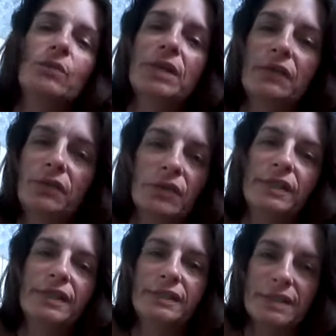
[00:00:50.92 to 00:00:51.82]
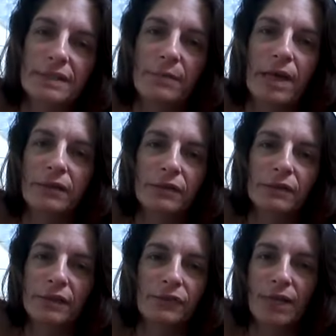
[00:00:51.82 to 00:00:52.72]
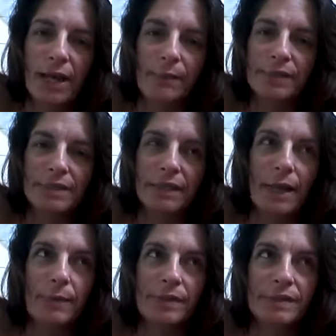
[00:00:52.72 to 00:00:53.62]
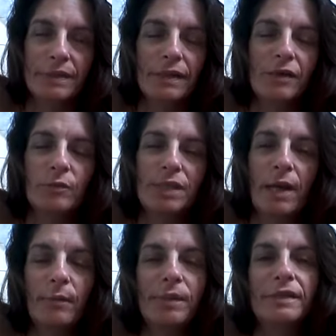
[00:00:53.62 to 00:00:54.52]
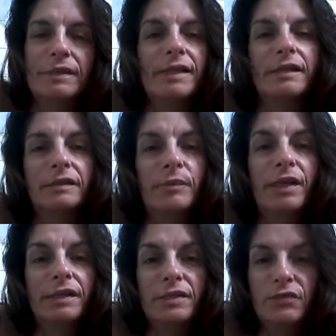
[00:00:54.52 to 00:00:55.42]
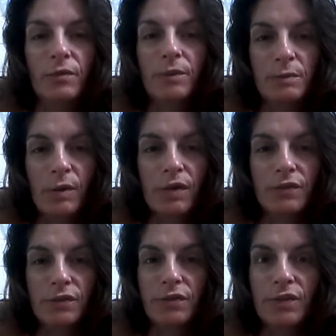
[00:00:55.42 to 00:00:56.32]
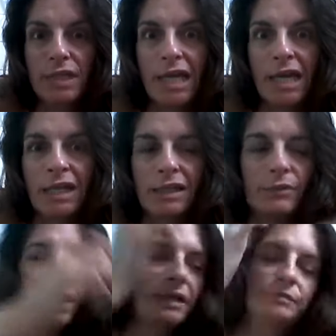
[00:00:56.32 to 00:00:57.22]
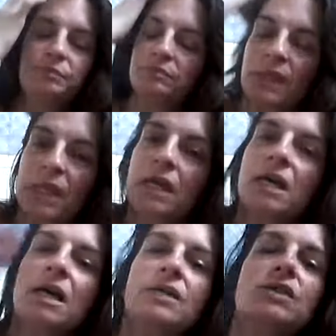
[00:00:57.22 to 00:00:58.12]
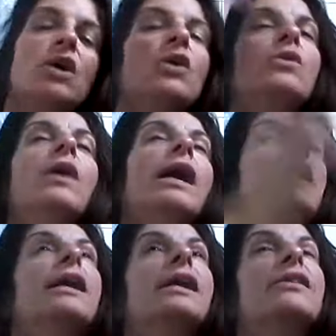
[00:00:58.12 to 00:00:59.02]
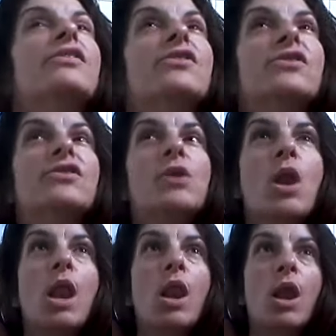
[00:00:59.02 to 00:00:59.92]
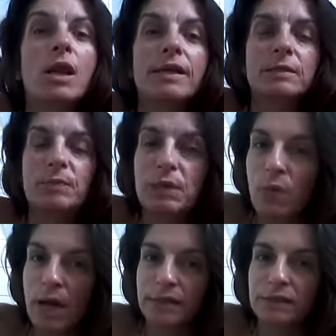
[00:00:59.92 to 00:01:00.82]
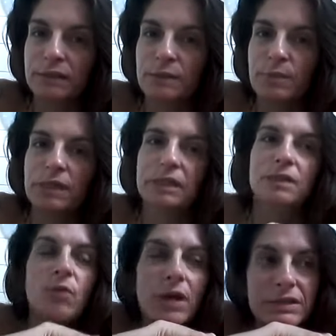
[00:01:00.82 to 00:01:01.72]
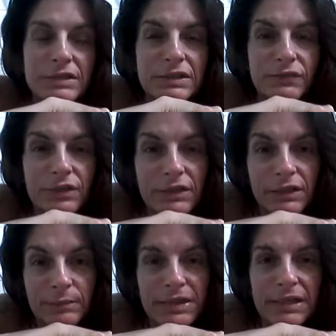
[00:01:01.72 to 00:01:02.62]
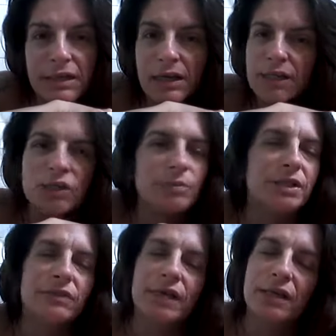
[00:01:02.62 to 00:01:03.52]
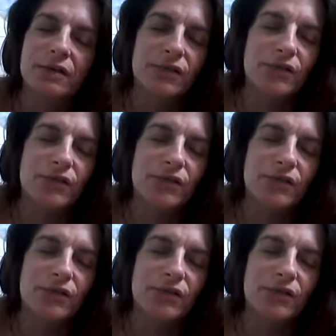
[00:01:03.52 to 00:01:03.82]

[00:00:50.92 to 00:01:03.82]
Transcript: whatever, it doesn't matter. If it happens, it happens, and I'll be happy to take the pennies from the sponsors anyway. So, uh, it's been a while. It's been a little while since I've done an update. I should be doing other